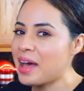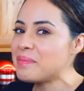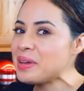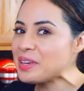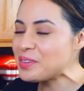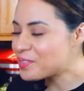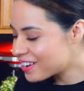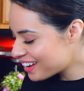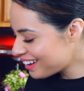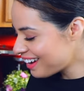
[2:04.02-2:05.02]
I bet you
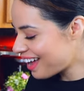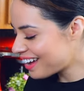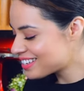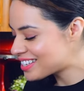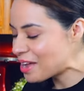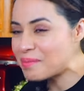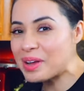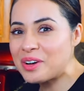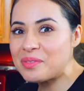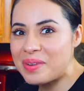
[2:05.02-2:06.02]
recognize my
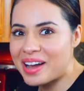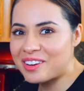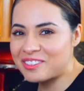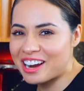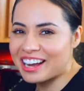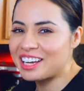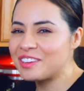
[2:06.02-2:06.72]
comal, right?